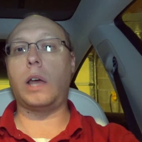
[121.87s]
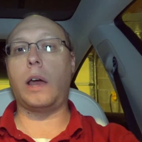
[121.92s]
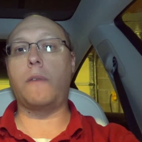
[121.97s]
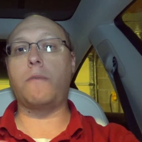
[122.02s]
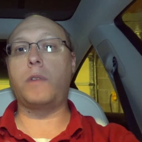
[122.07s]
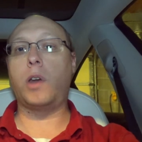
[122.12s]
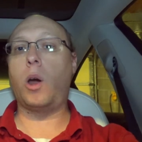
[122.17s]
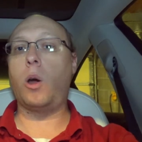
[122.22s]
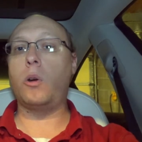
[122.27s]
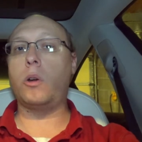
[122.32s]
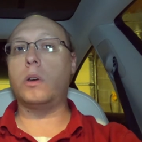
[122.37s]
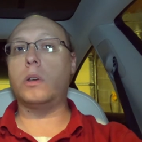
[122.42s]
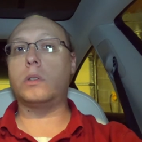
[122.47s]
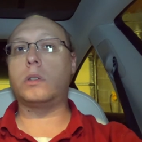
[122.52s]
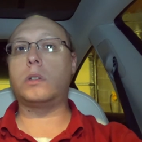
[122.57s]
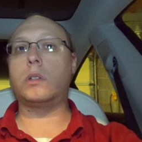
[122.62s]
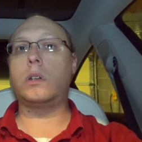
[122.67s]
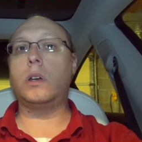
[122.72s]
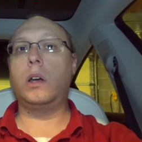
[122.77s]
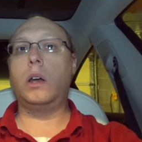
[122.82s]
have
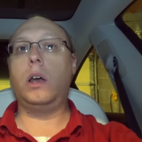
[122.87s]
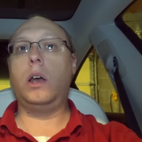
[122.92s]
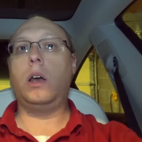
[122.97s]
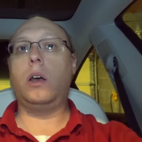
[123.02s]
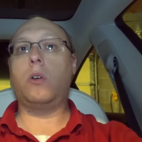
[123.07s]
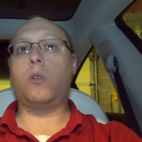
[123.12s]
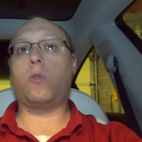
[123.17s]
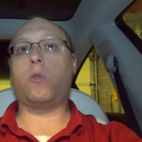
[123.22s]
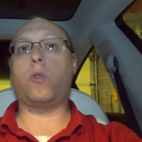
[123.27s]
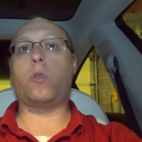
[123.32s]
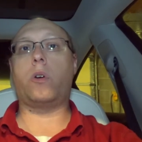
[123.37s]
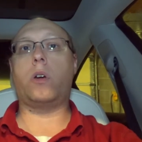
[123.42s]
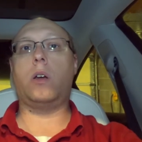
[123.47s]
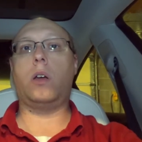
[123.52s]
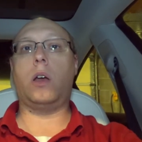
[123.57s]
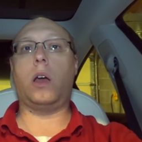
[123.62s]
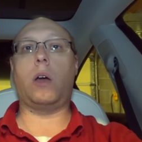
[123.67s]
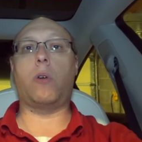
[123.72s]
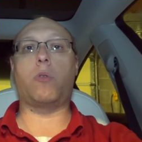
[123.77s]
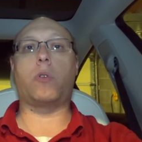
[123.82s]
noticed
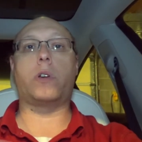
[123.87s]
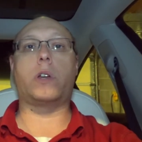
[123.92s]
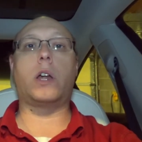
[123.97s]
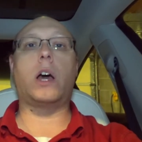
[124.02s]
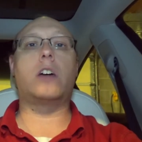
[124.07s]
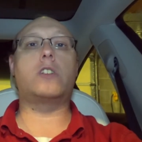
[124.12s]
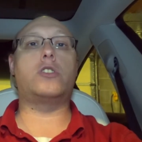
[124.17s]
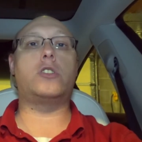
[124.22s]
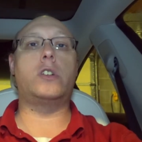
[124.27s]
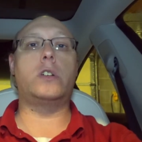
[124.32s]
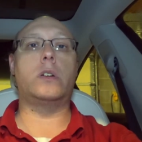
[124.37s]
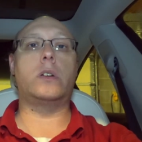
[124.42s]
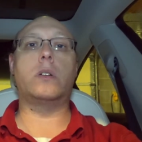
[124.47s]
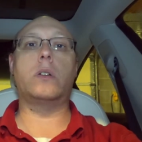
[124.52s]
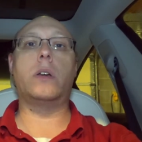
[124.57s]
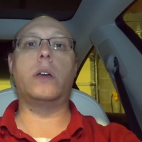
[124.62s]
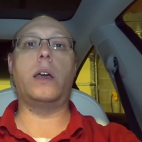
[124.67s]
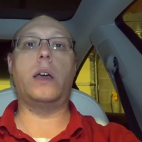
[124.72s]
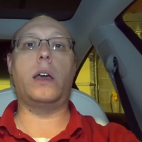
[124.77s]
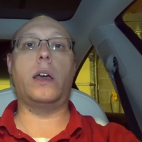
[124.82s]
a
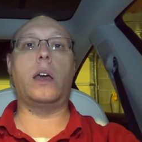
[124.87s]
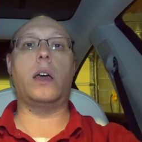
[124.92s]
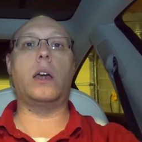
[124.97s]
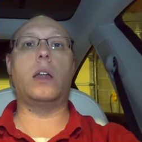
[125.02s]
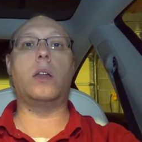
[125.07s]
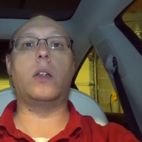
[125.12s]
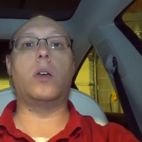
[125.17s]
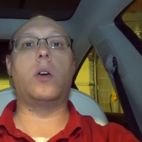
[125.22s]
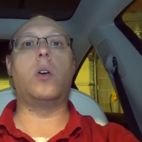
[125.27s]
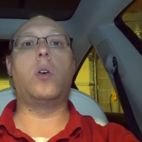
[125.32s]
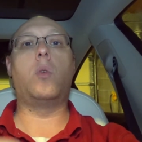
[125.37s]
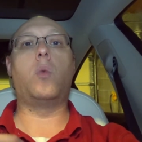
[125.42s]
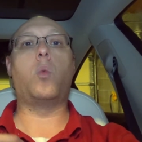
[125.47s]
reduction in